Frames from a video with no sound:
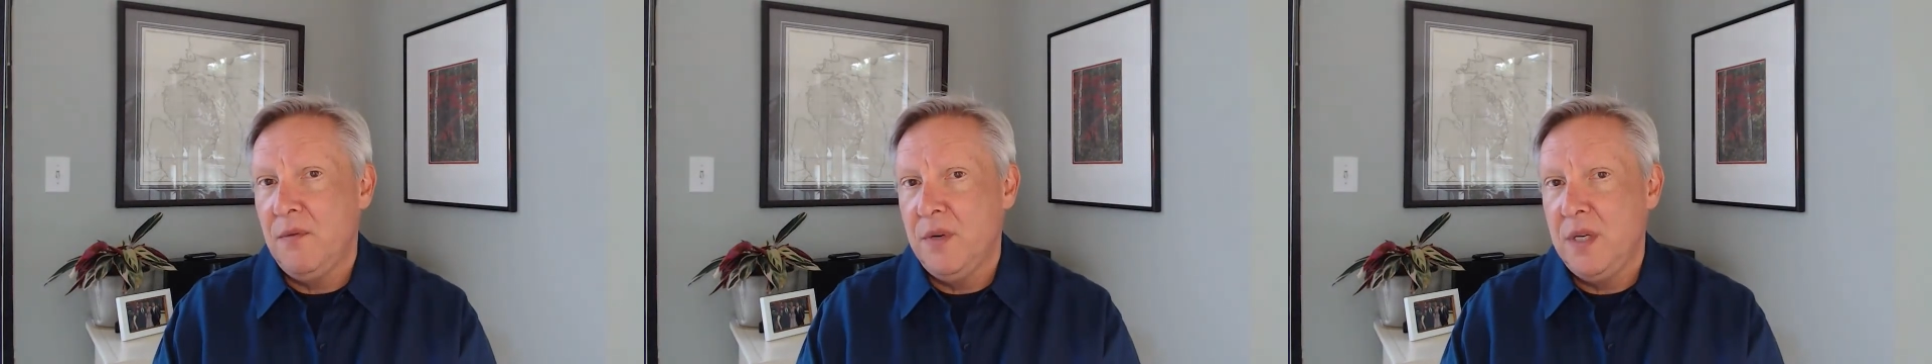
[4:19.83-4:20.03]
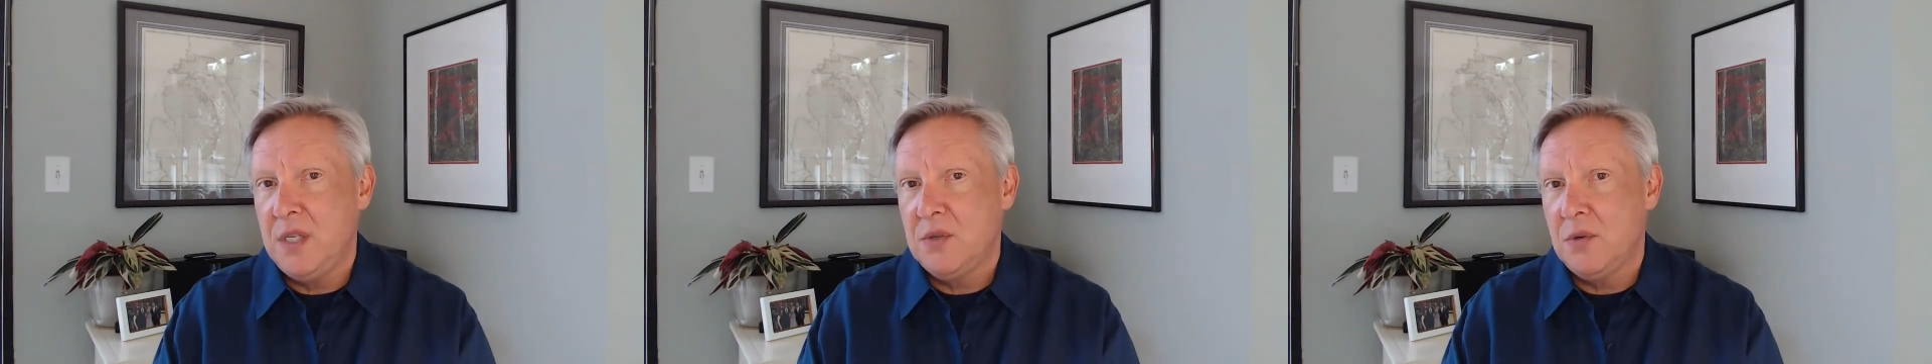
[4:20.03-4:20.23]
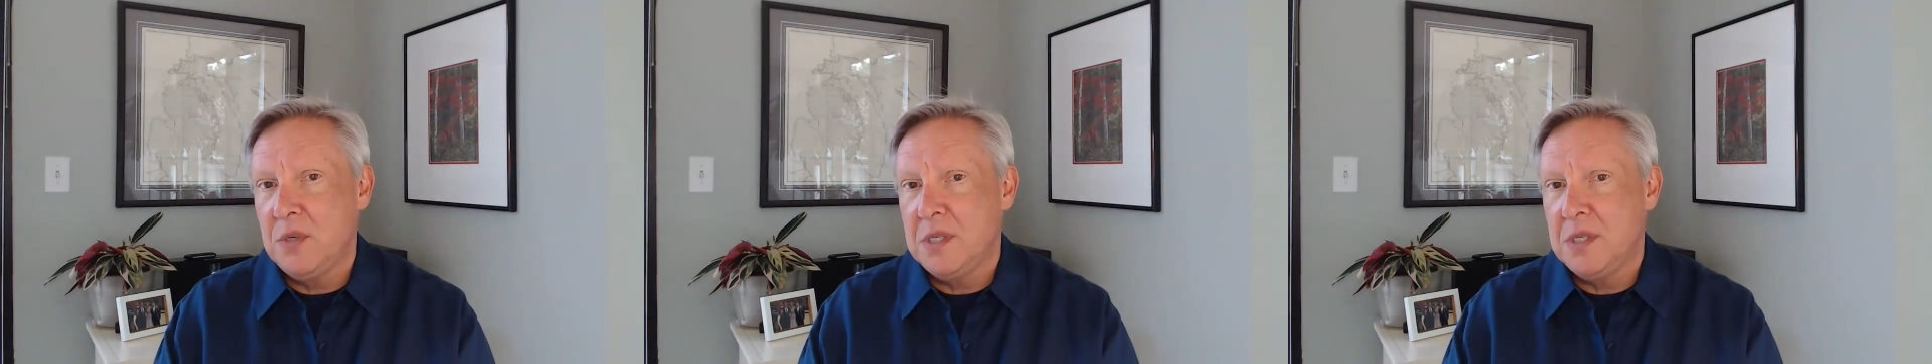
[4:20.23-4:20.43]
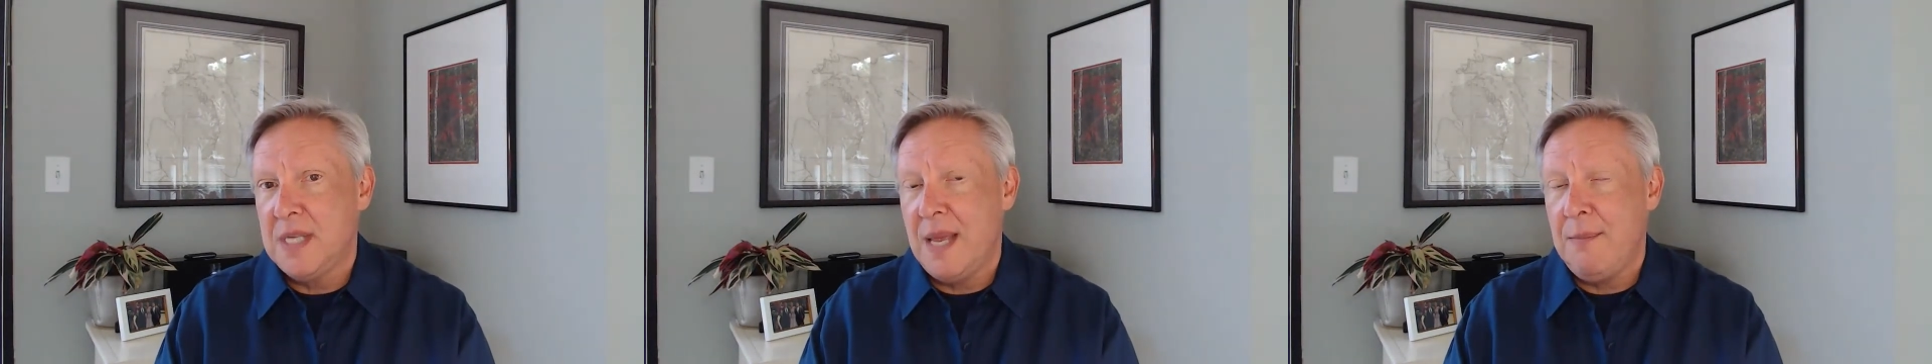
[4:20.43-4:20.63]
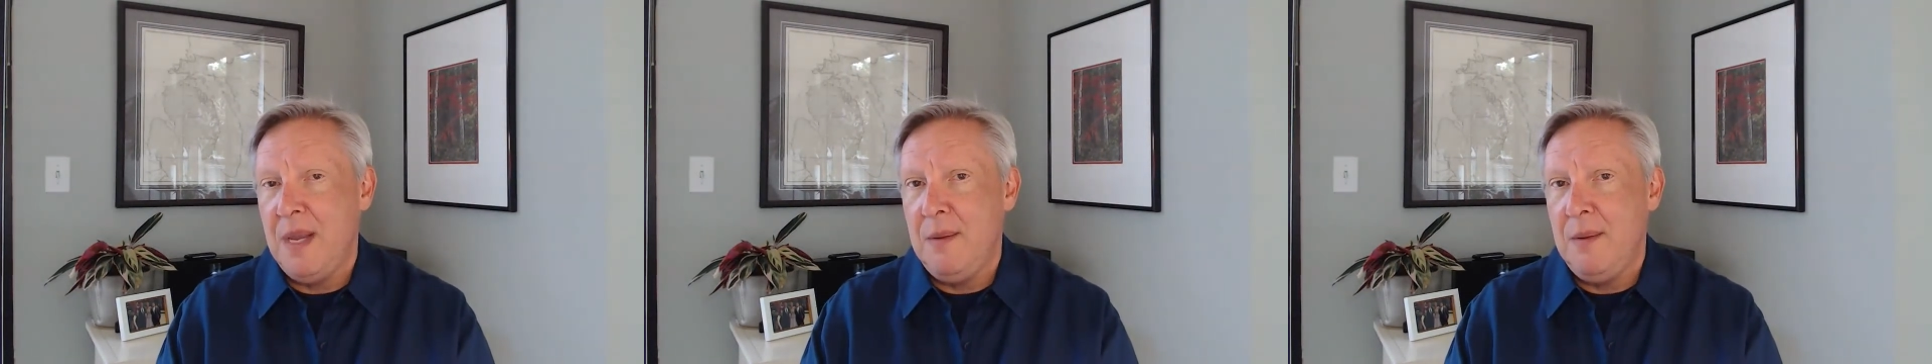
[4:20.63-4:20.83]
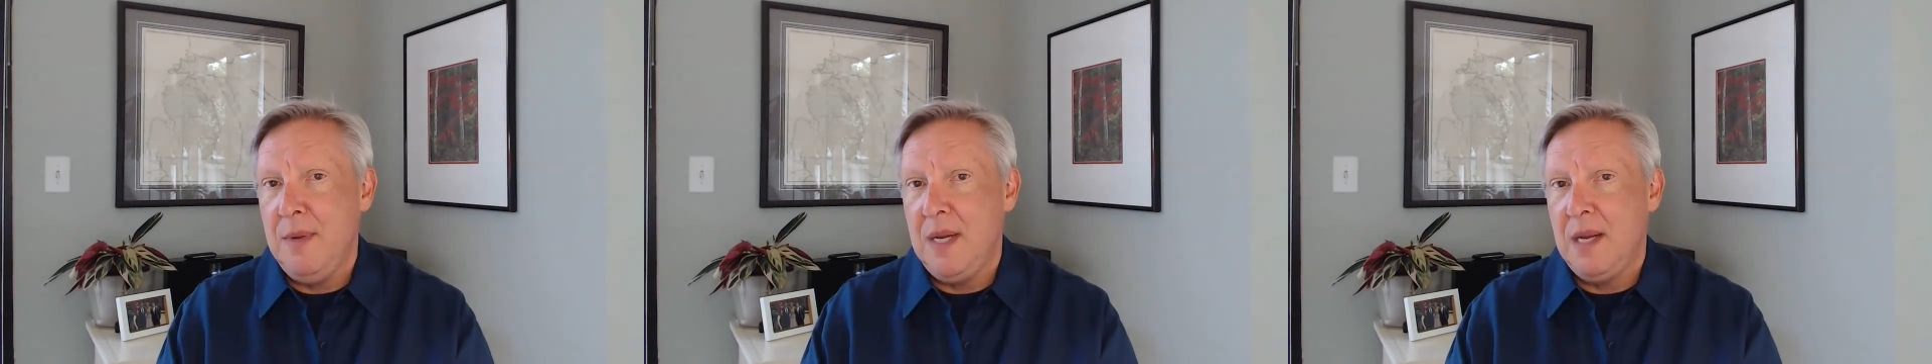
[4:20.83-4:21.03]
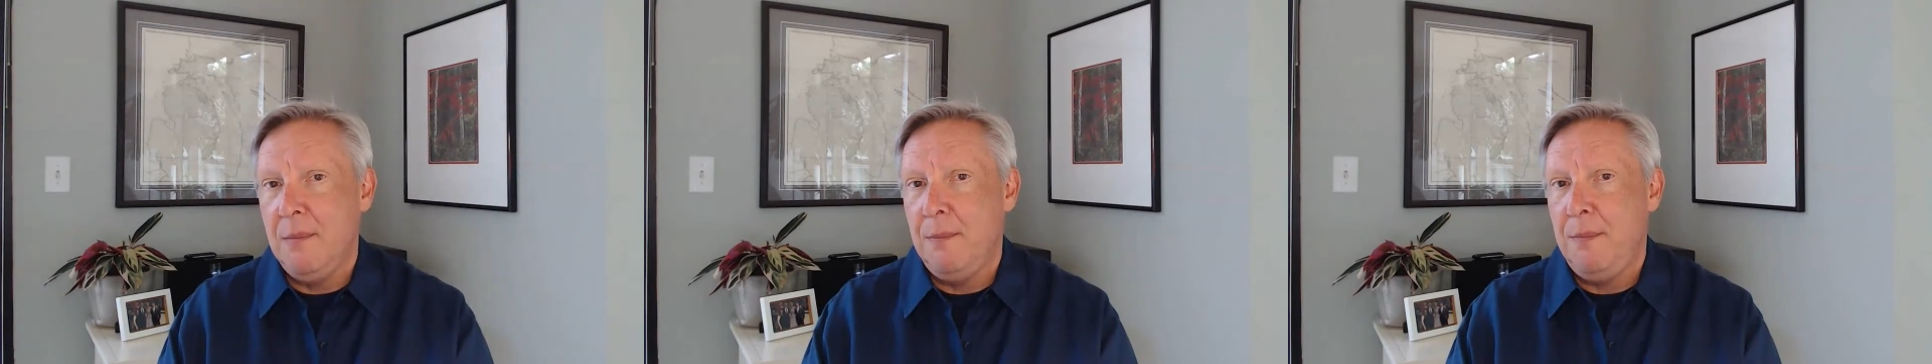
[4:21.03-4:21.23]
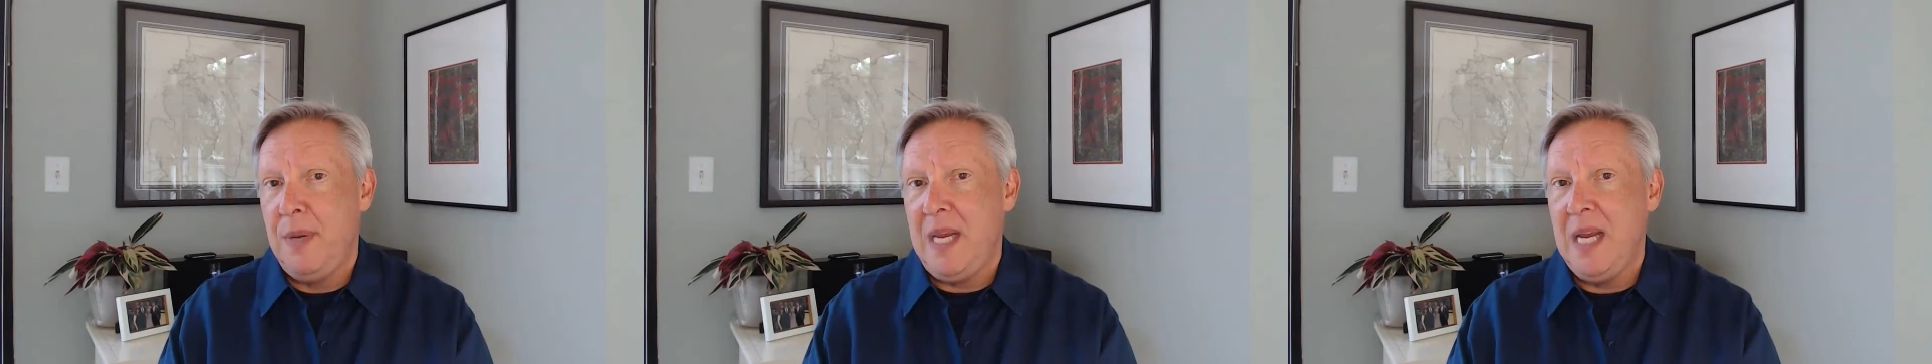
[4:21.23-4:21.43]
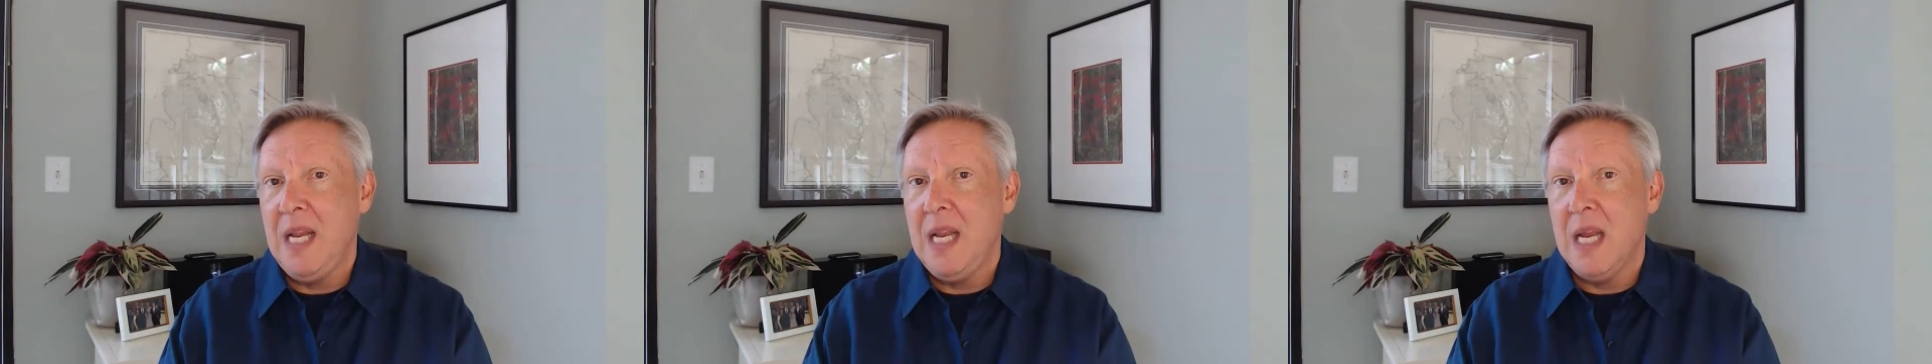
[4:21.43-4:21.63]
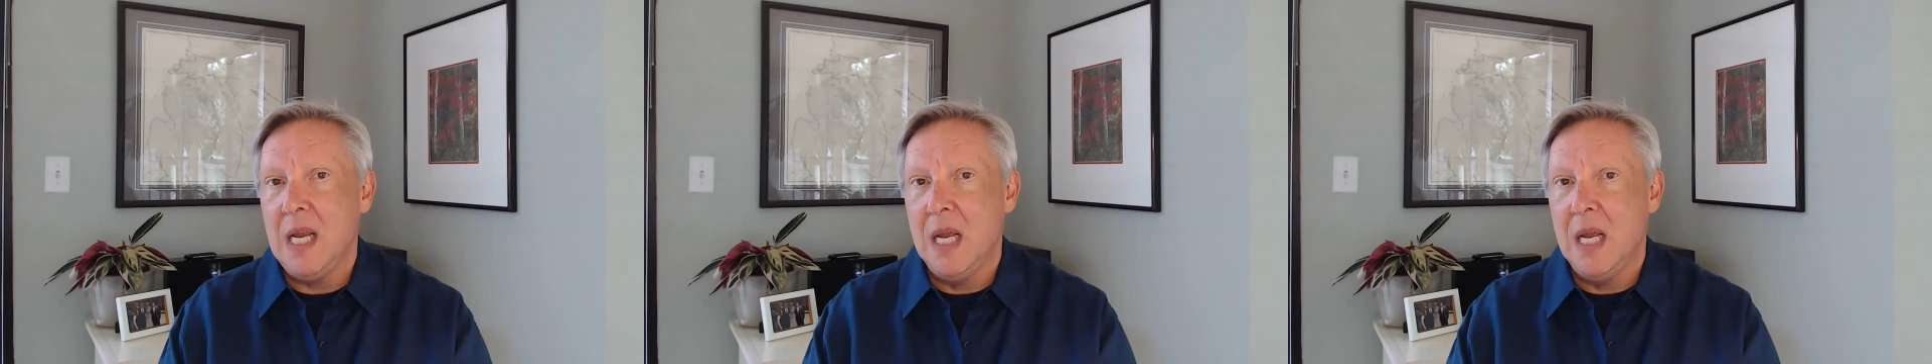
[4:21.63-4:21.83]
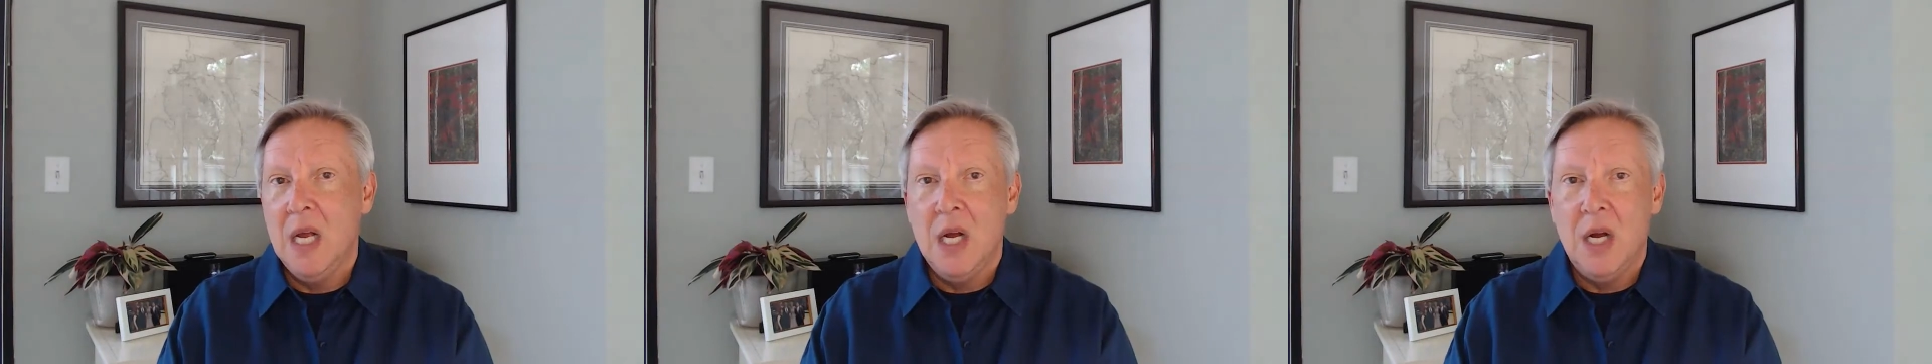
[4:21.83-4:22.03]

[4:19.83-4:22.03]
resources that may be competing